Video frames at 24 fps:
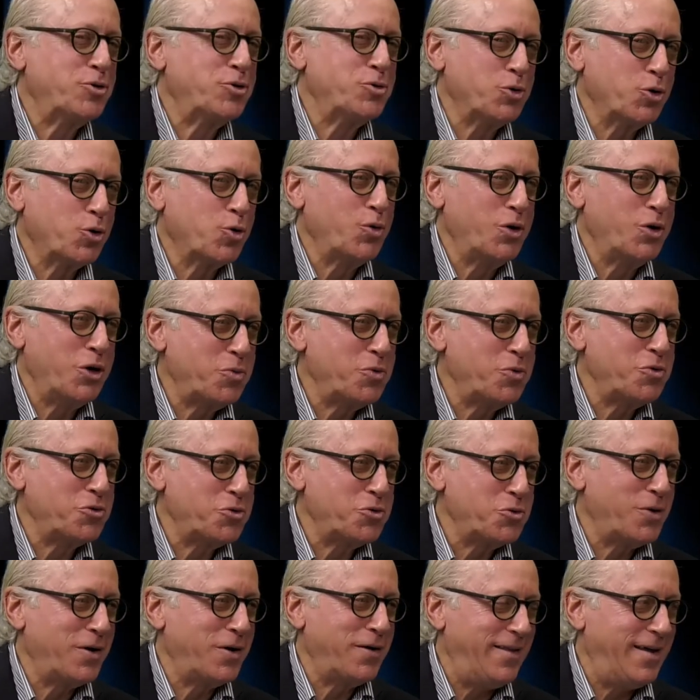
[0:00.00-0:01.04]
agree with
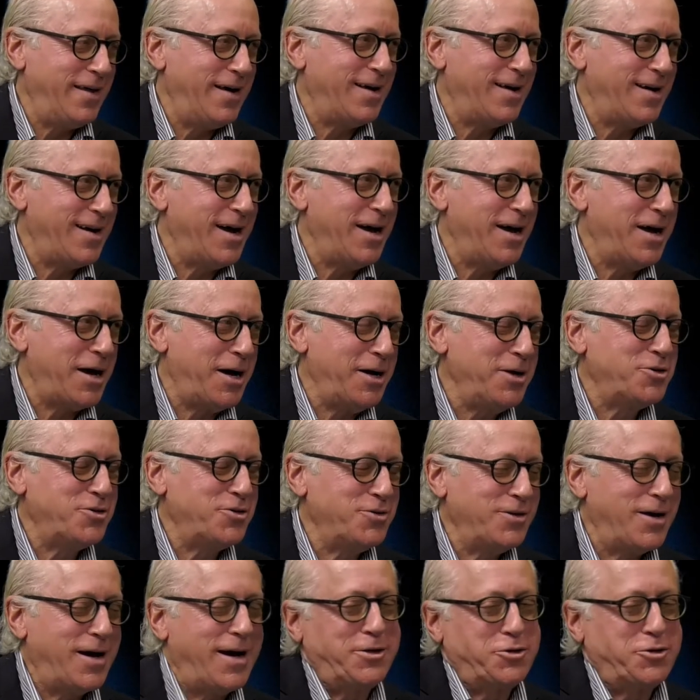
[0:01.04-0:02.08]
you on that.
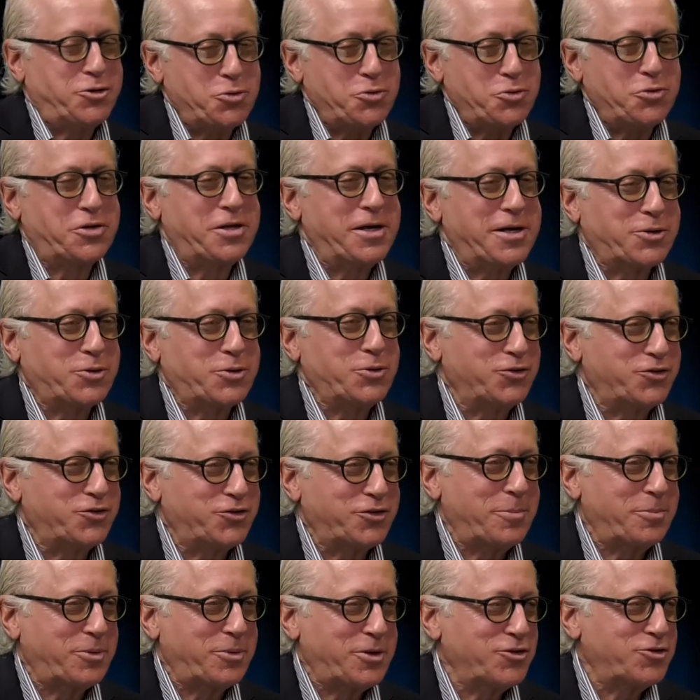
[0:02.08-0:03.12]
I do think there's
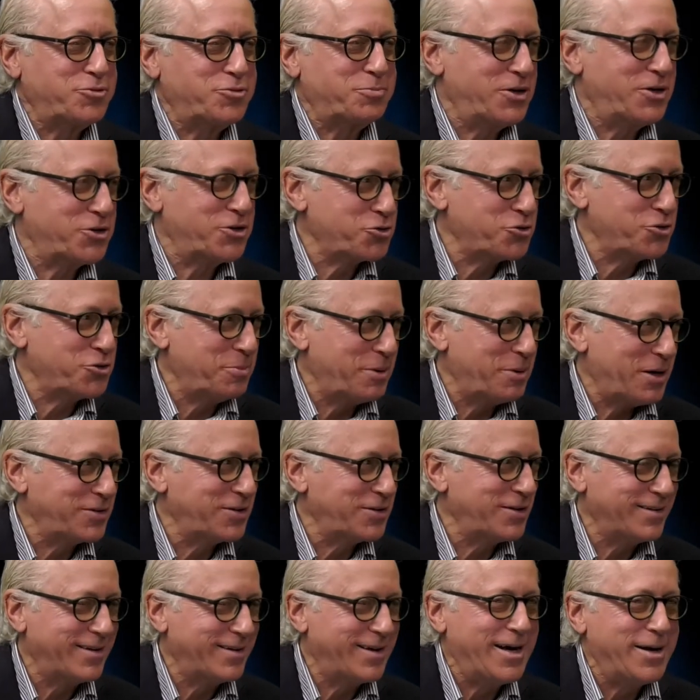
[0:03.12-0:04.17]
something special about
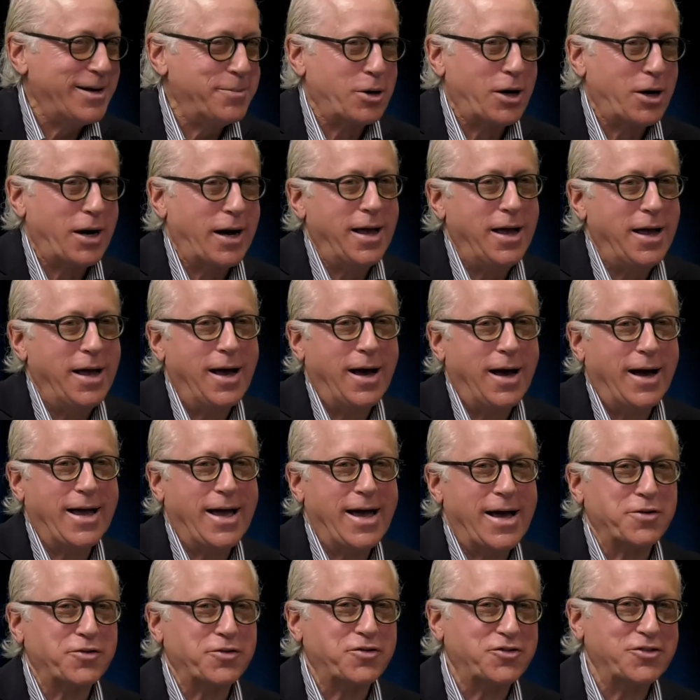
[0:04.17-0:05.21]
the light, but I
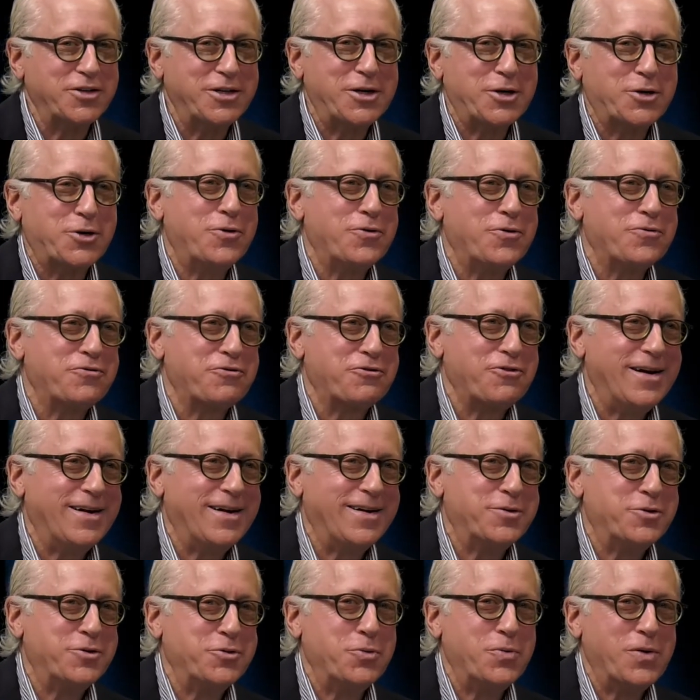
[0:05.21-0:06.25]
had a cynical
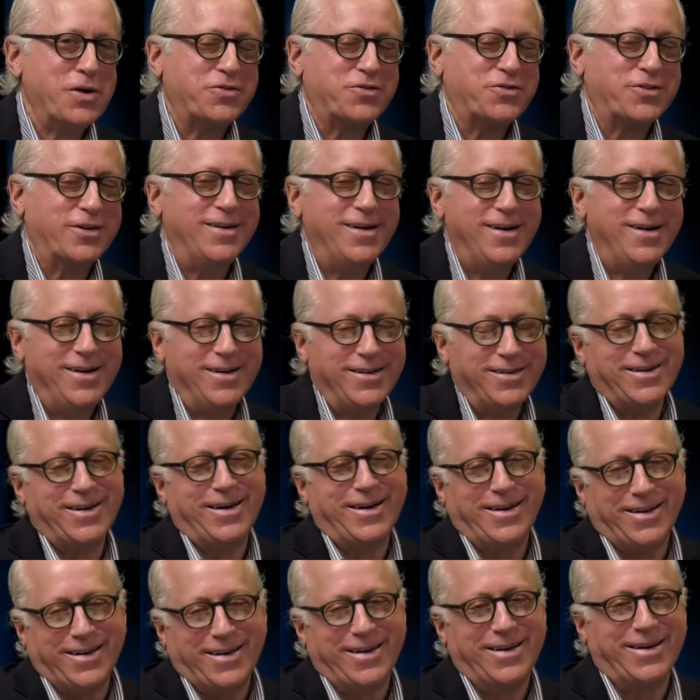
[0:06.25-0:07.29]
friend who once said,
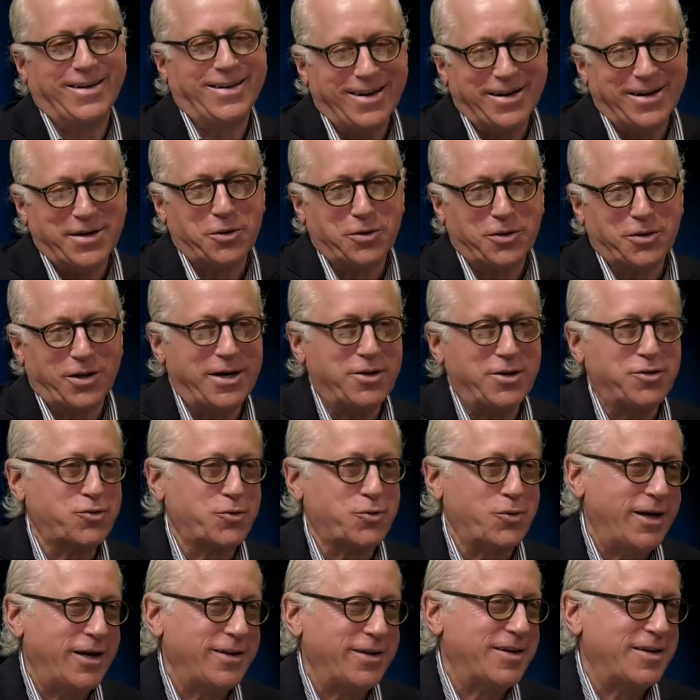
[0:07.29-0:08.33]
yeah, the light's
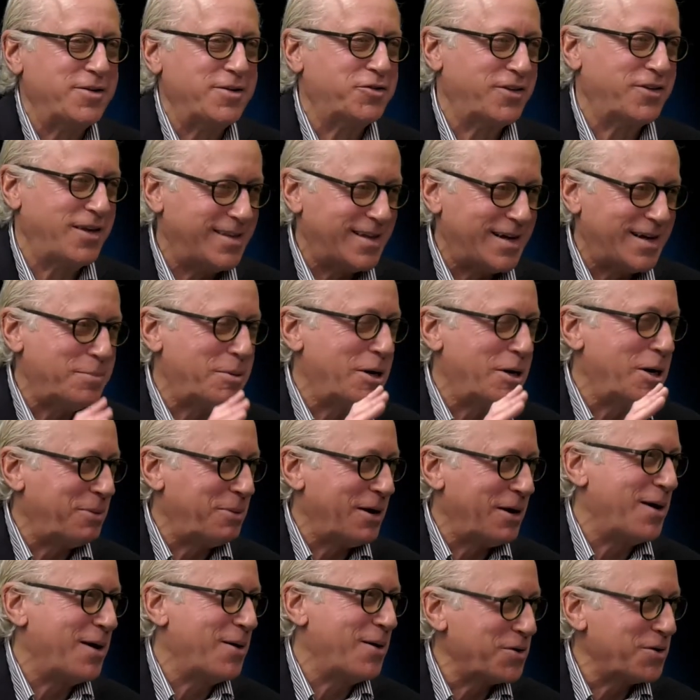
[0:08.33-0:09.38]
great. They say that about
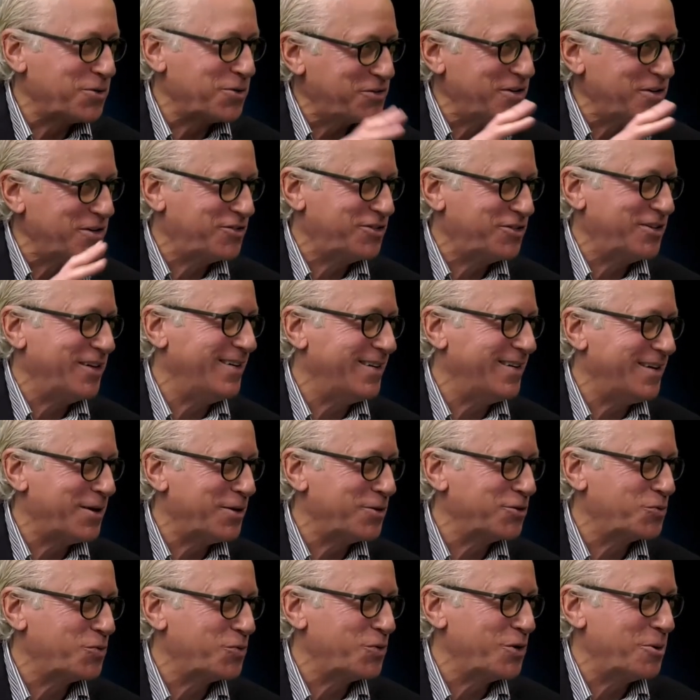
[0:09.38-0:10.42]
Paris, they say it
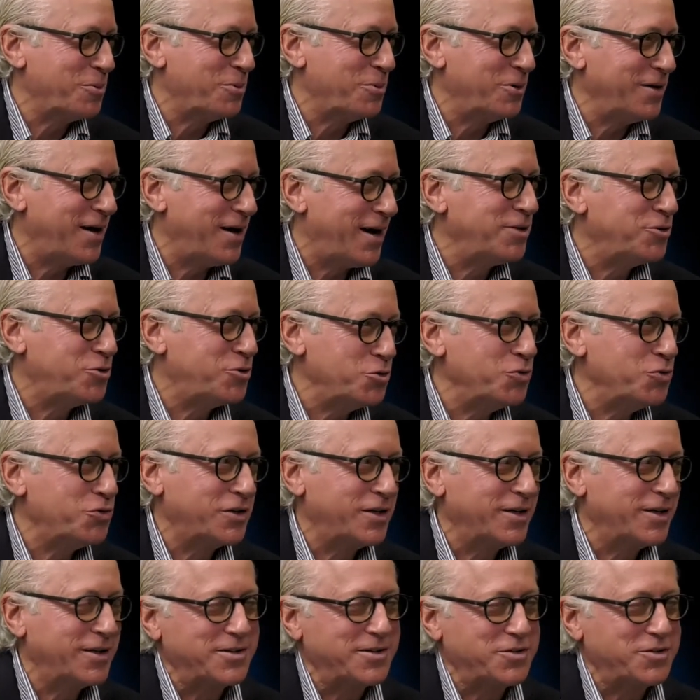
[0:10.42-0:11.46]
elsewhere, but I do
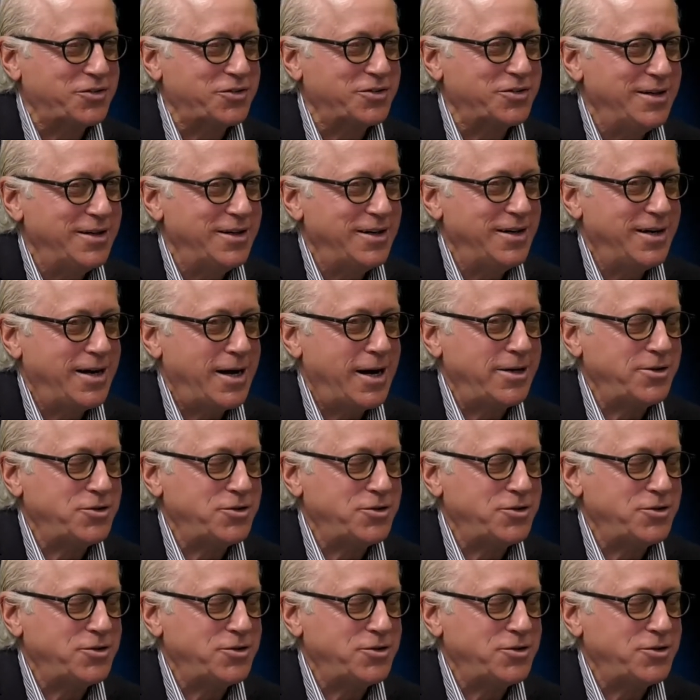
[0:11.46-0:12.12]
think I